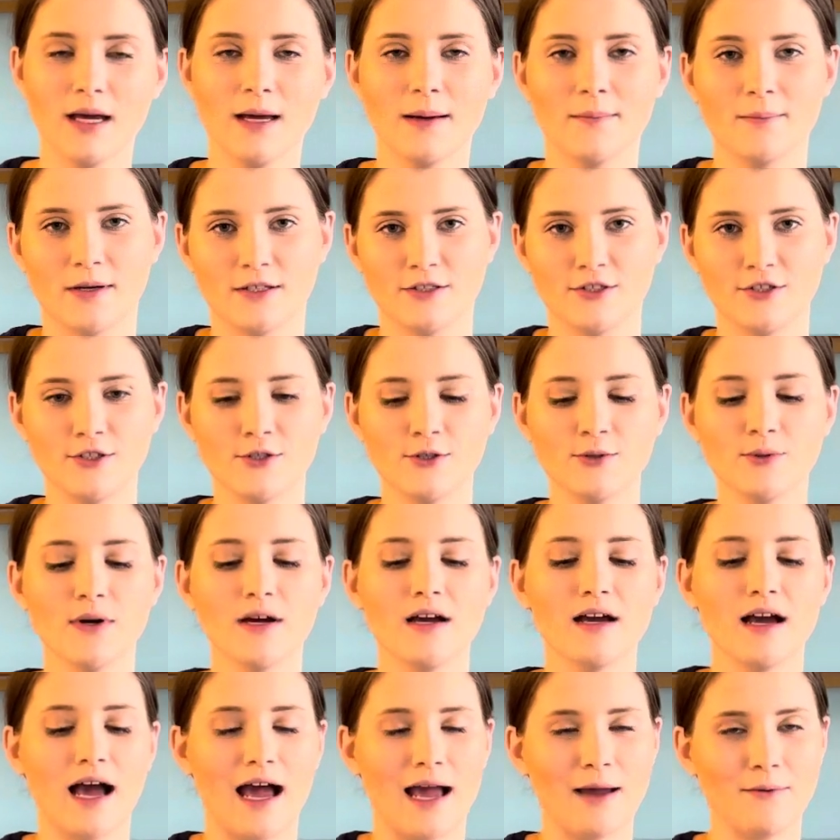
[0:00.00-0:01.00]
But 2,
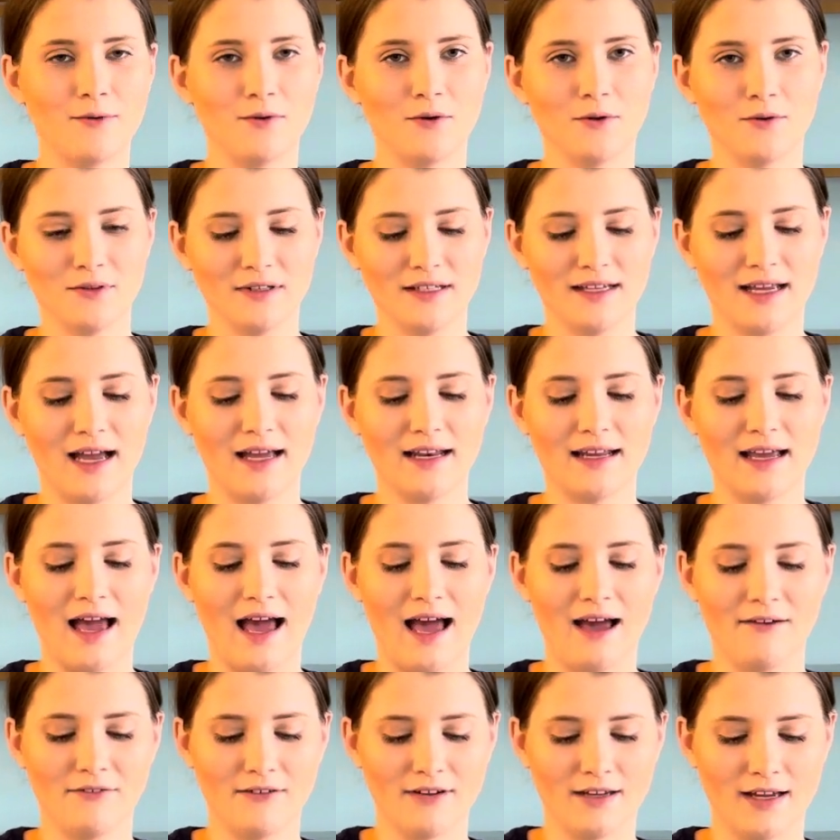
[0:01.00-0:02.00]
I will only add
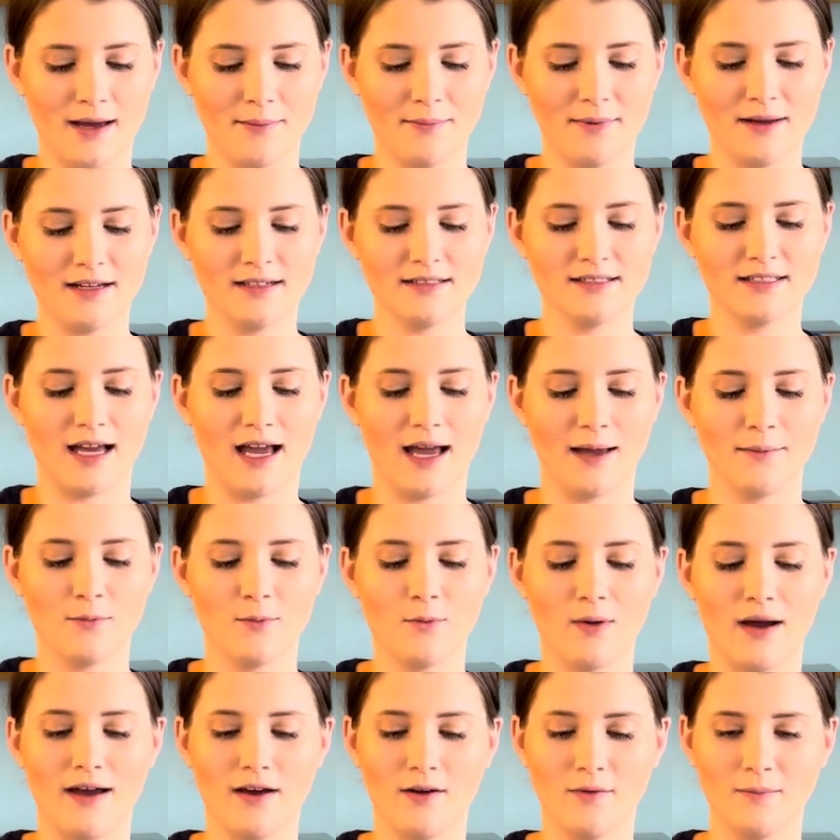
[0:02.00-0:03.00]
1/2 cup at a time
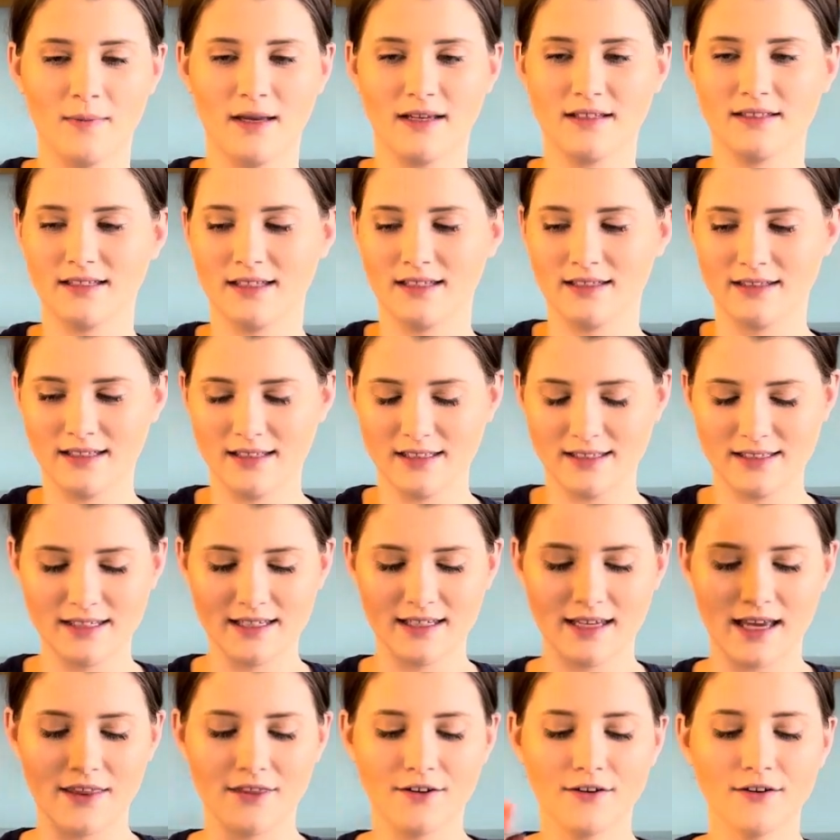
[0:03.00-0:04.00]
while mixing this
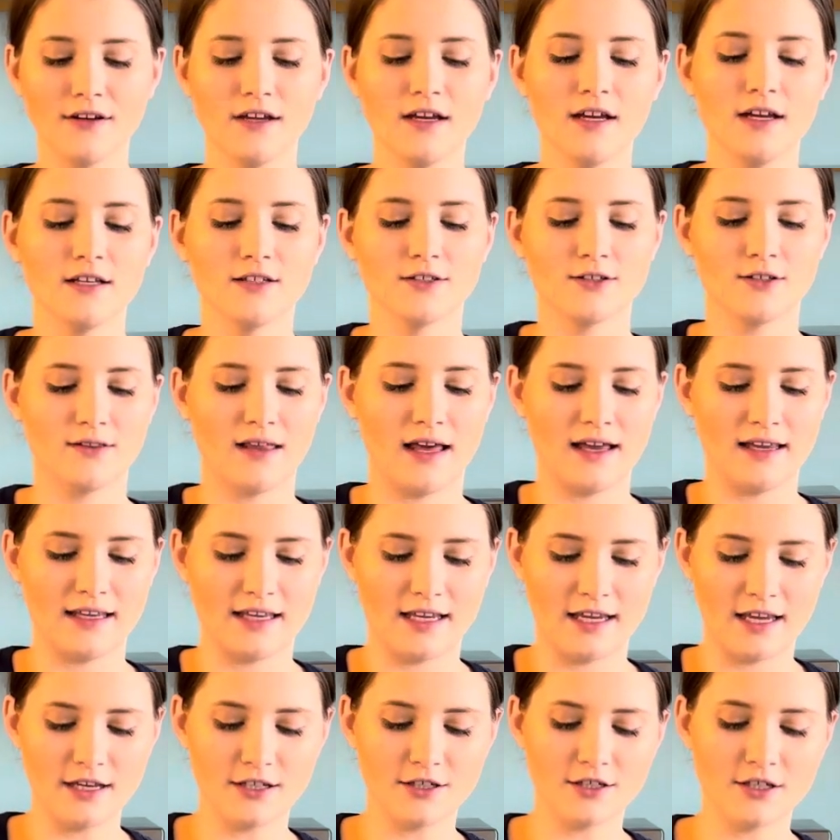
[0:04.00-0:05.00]
together so that
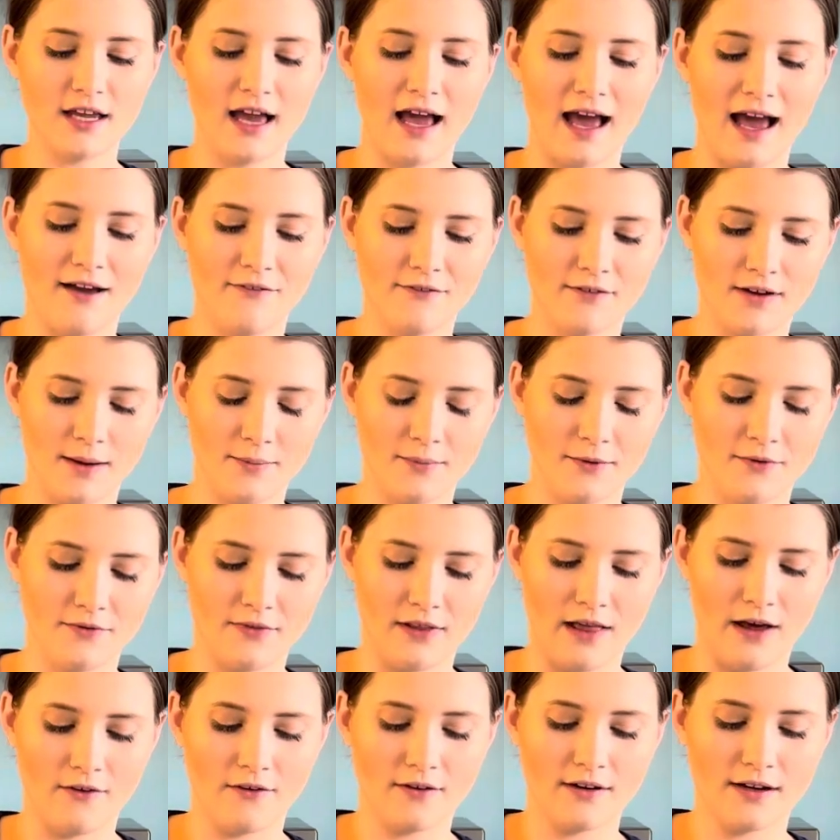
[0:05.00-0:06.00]
each 1/2 cup of
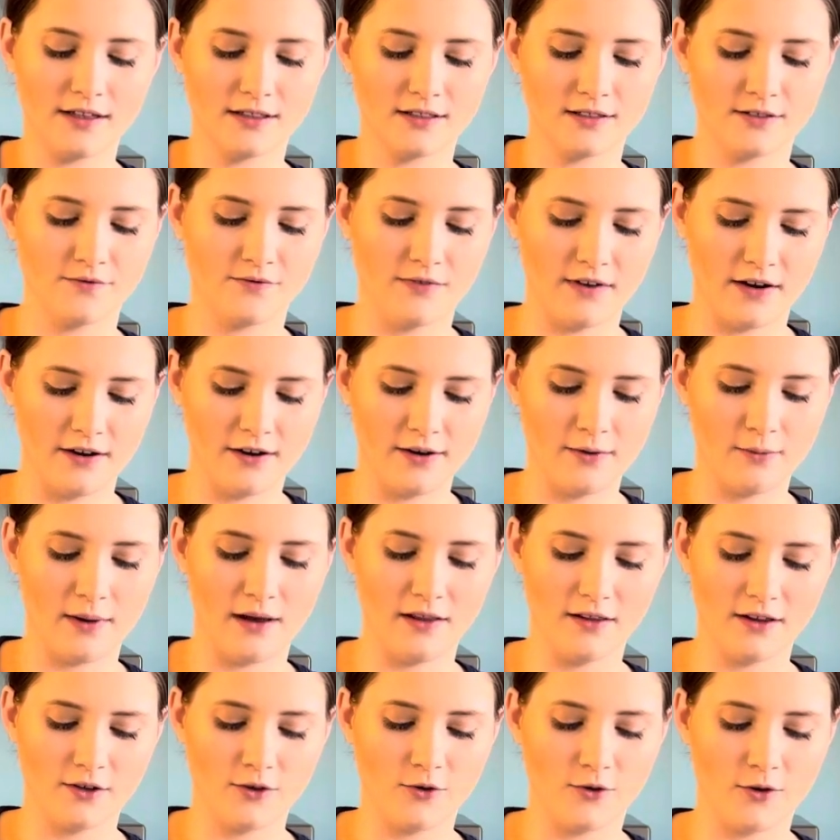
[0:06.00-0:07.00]
flour is very
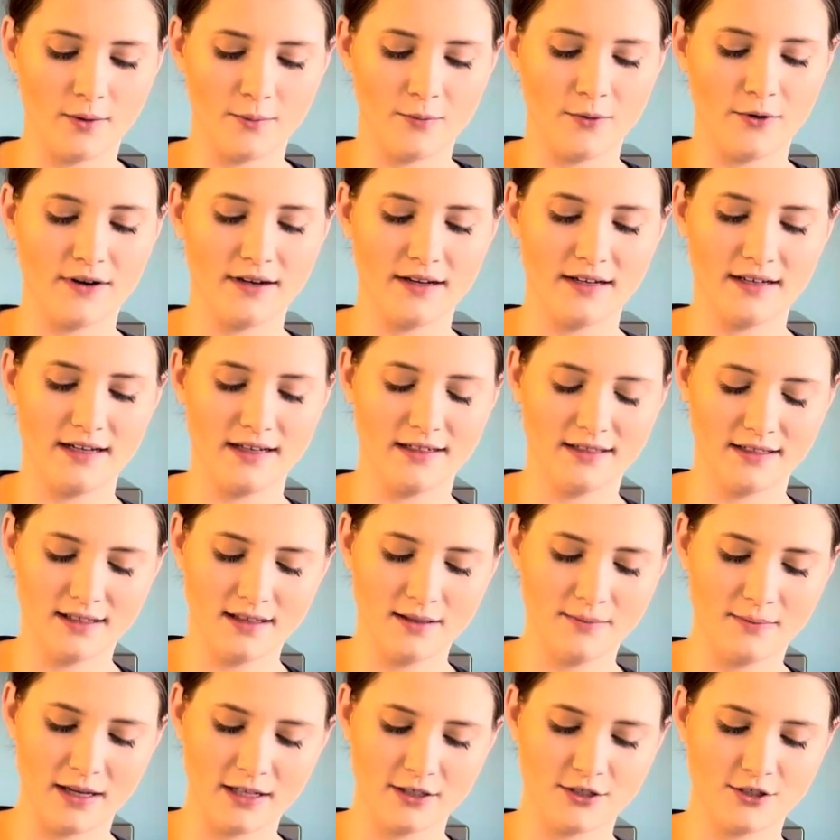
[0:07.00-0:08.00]
well incorporated into the
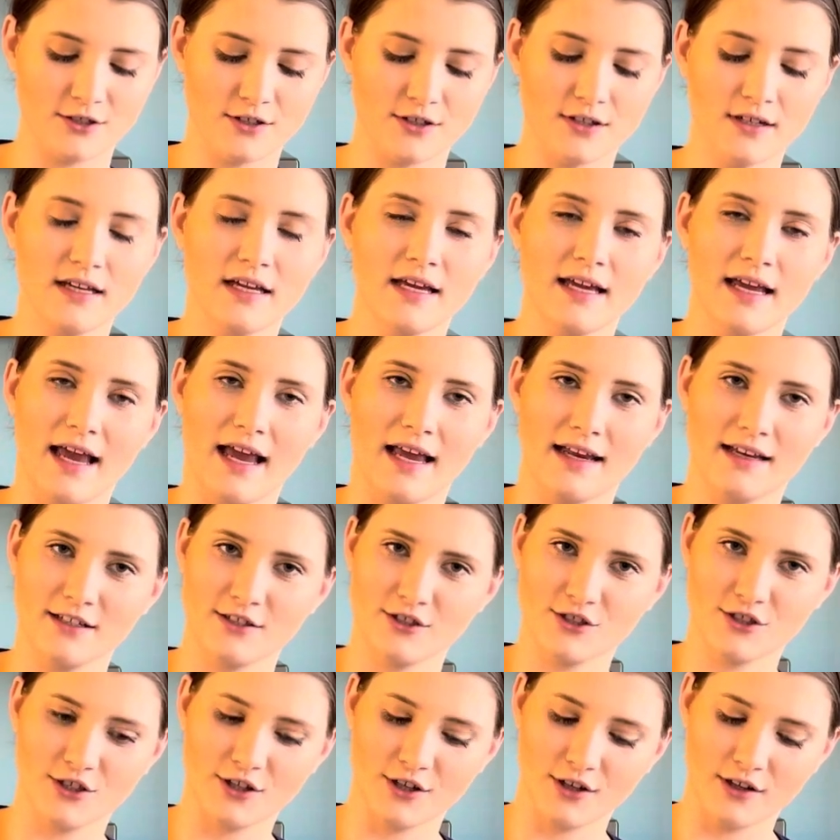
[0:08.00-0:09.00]
mixture and
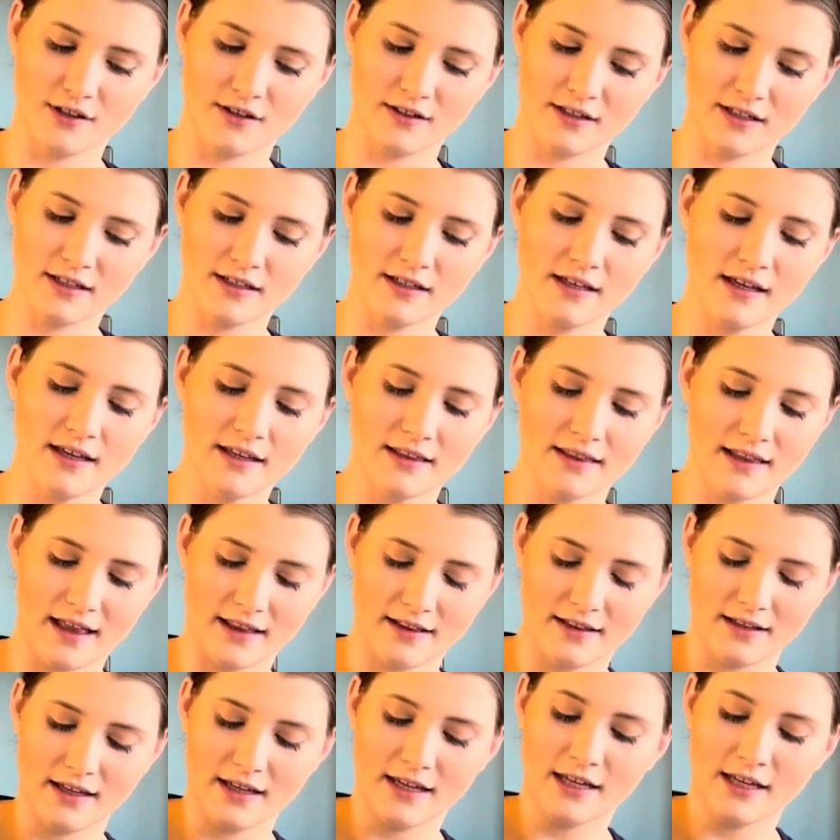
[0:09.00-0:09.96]
ensuring that